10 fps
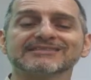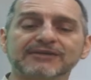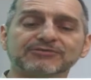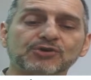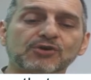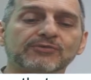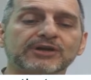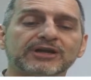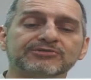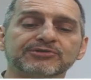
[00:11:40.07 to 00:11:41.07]
left over
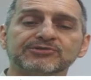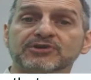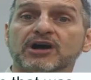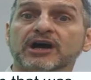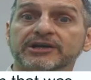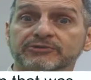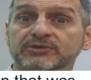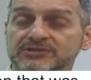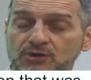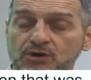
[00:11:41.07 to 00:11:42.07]
and those are
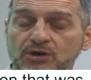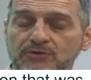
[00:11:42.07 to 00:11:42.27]
unresolved.